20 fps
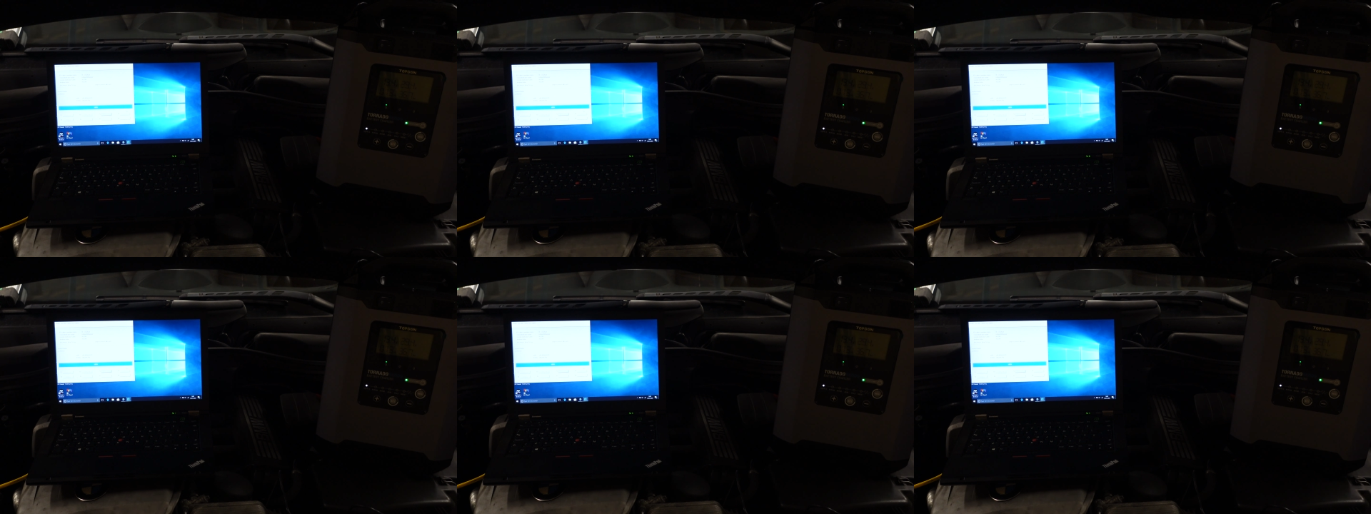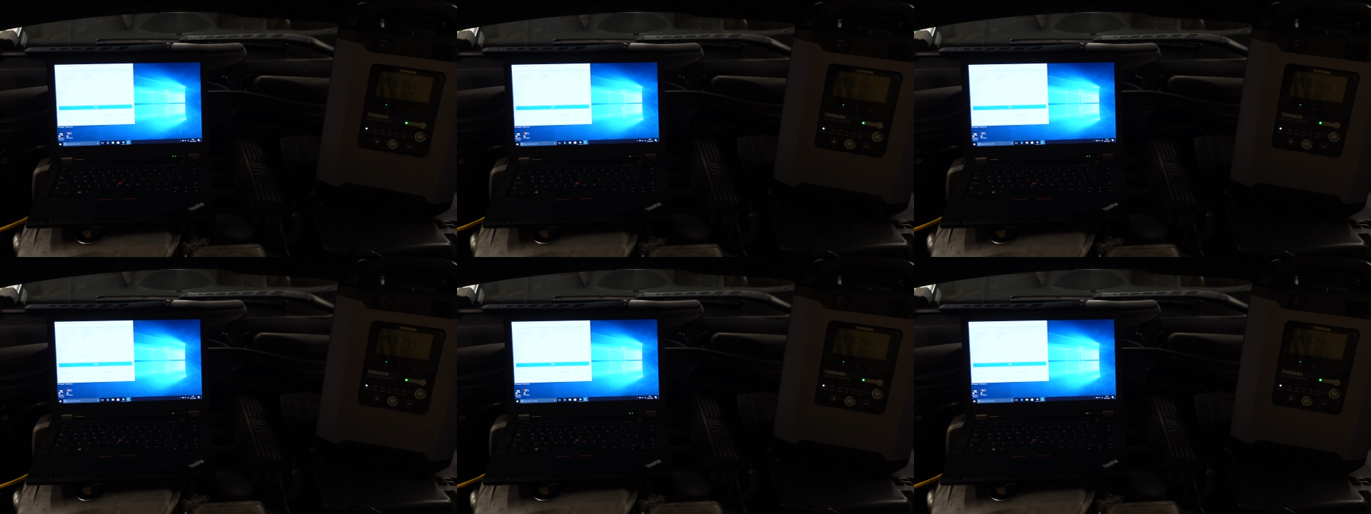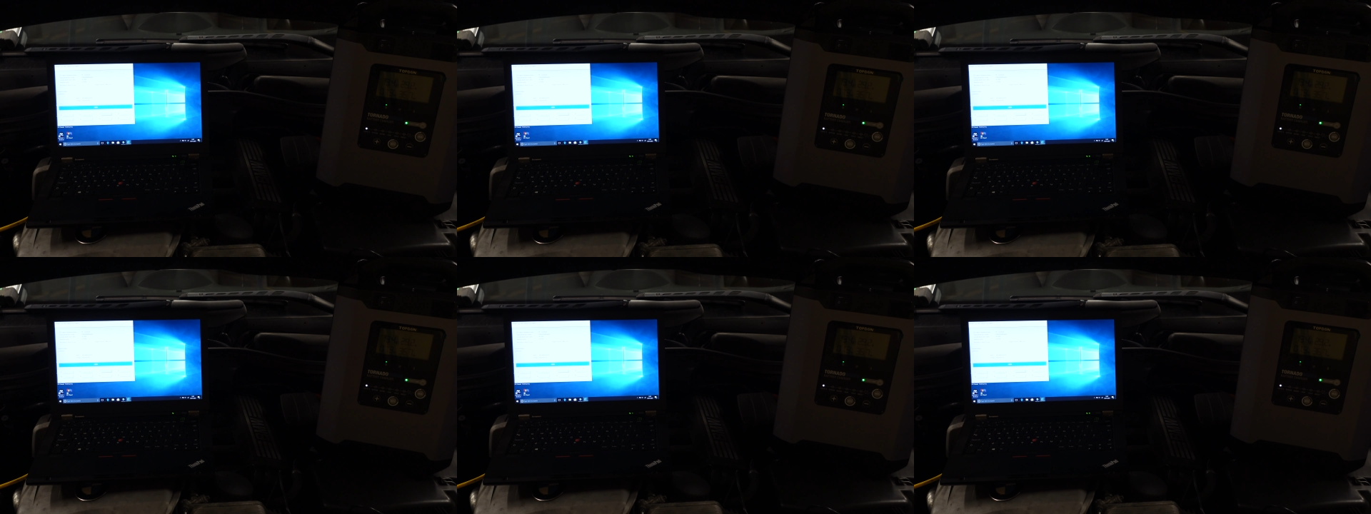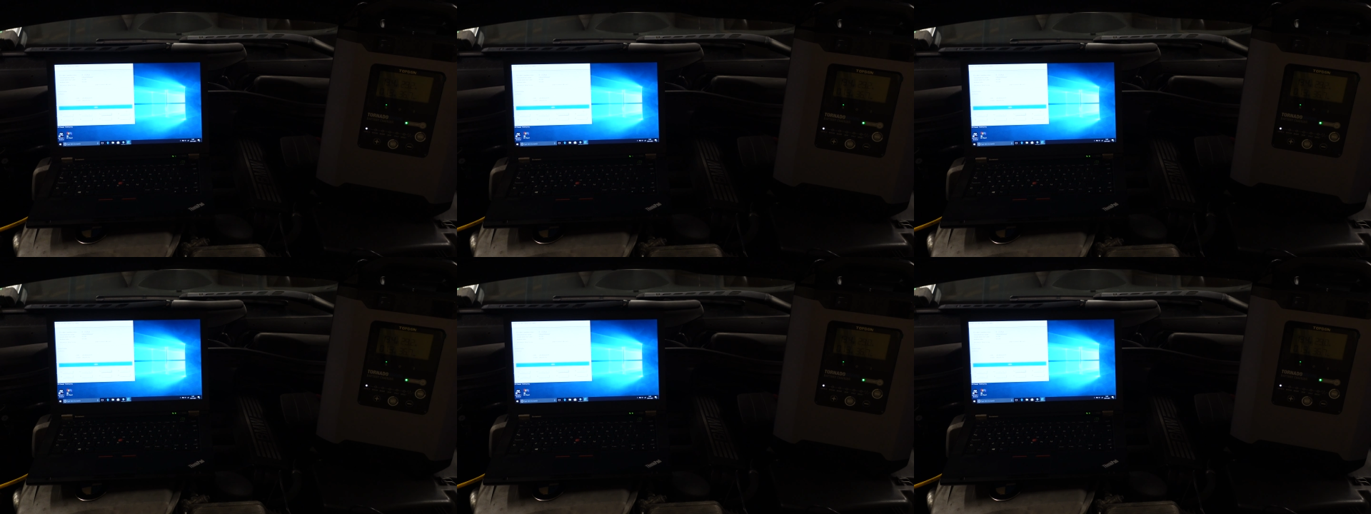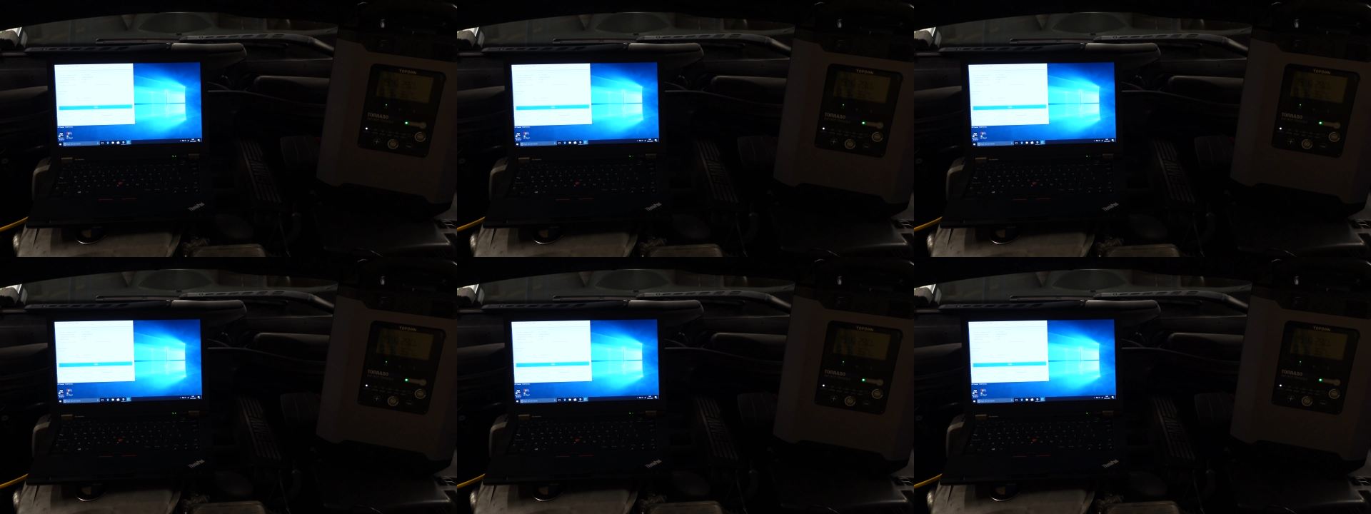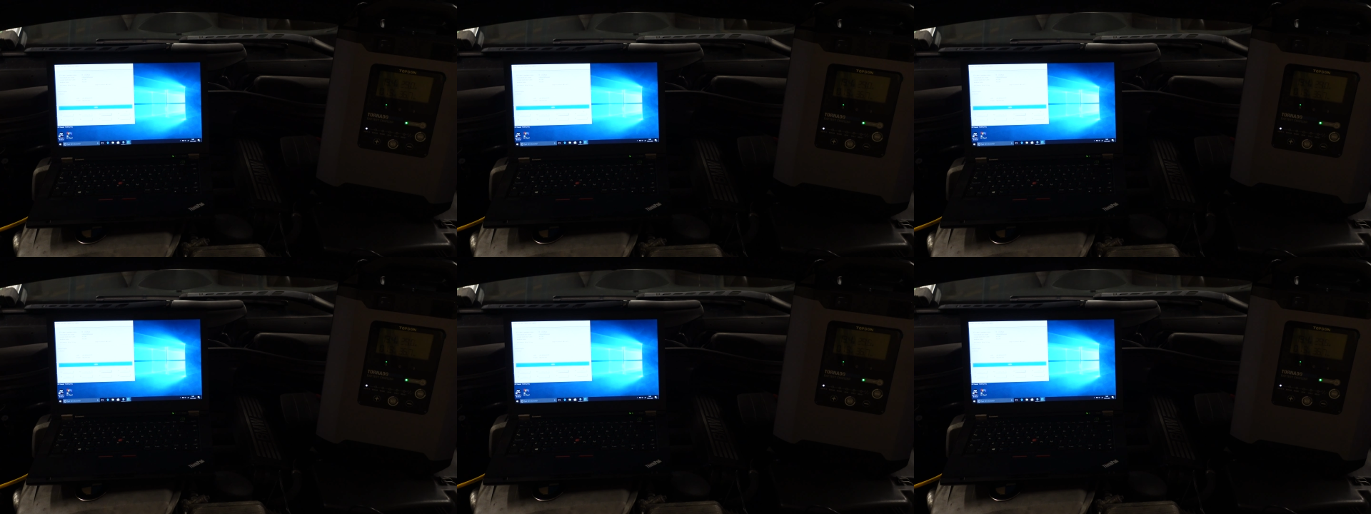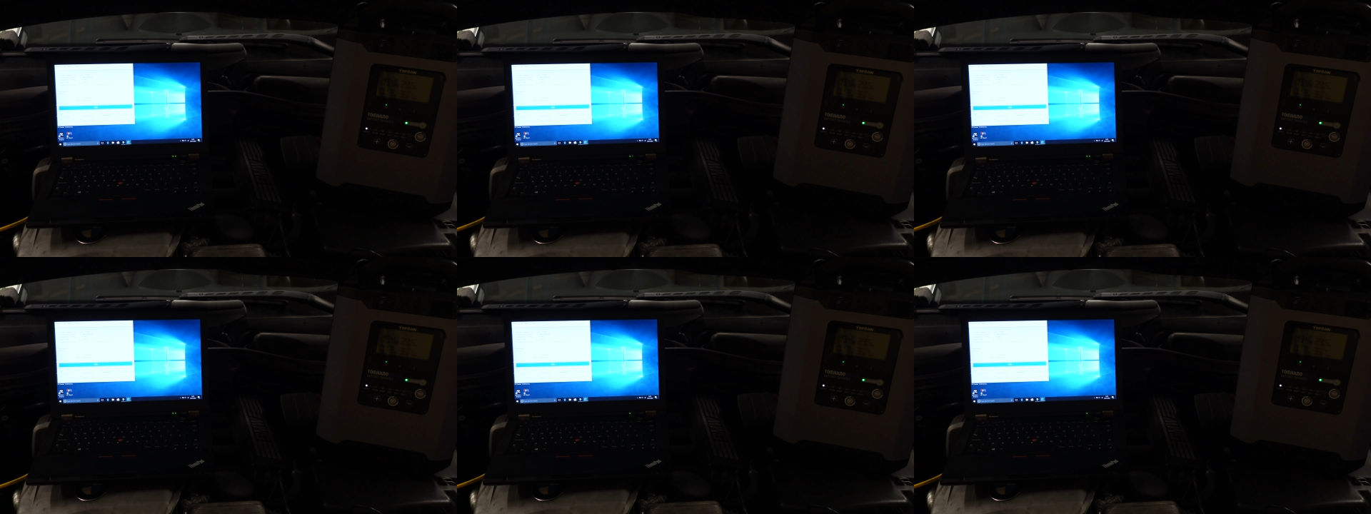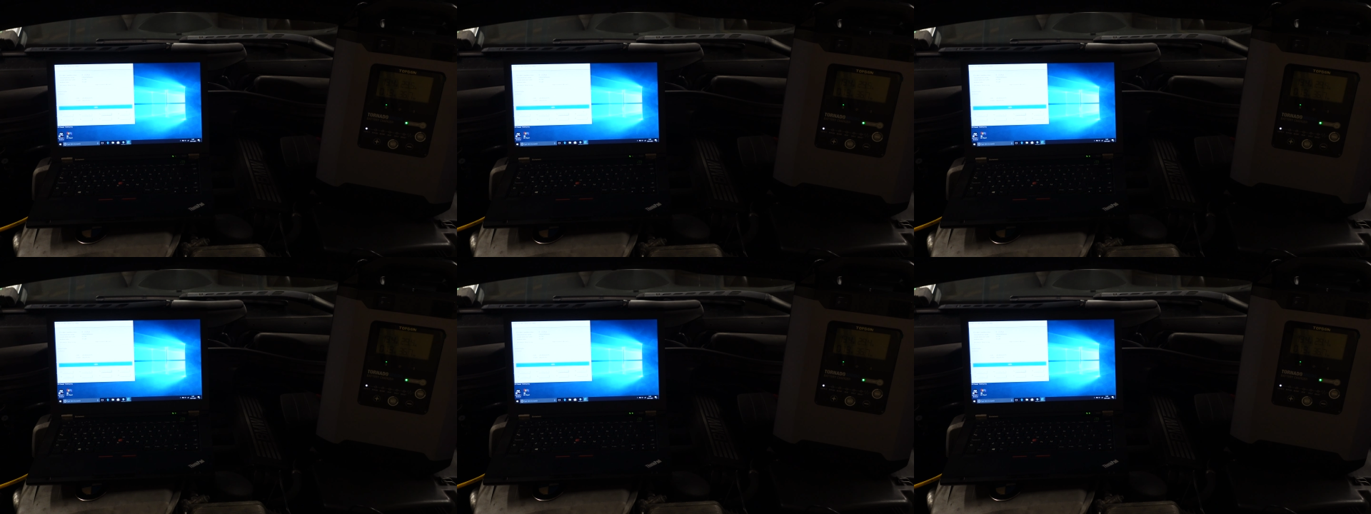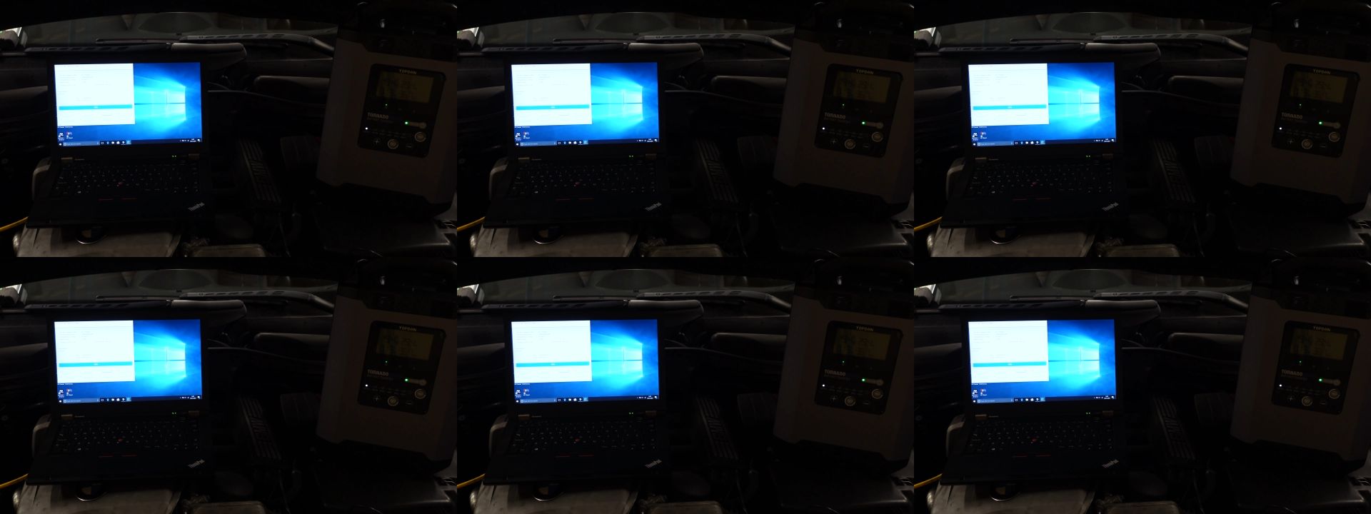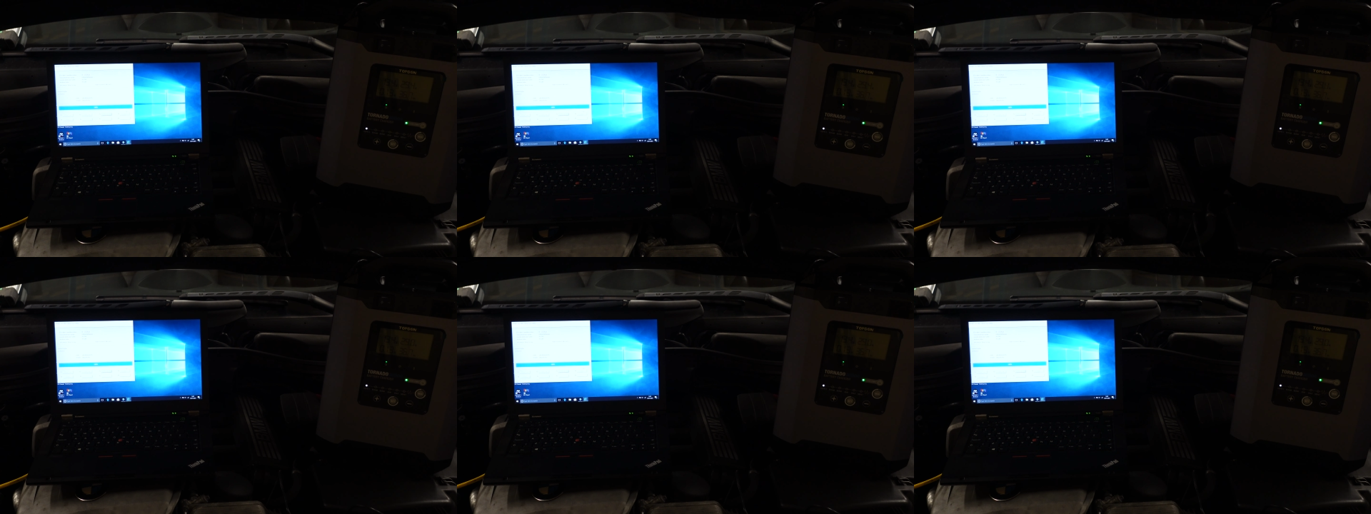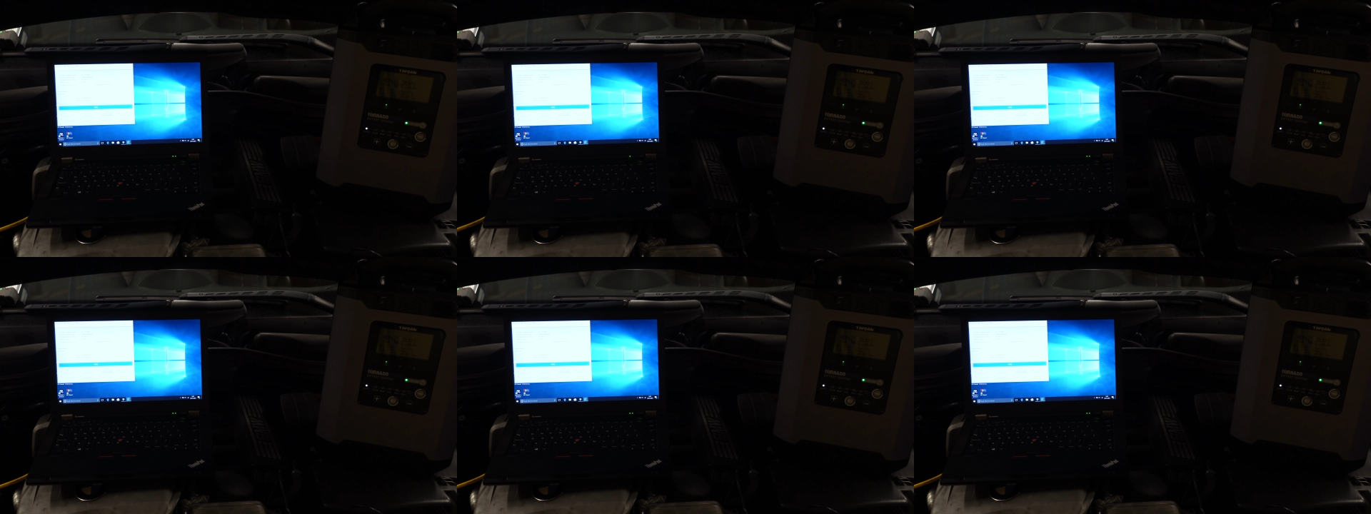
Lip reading: [unreadable: no face in view]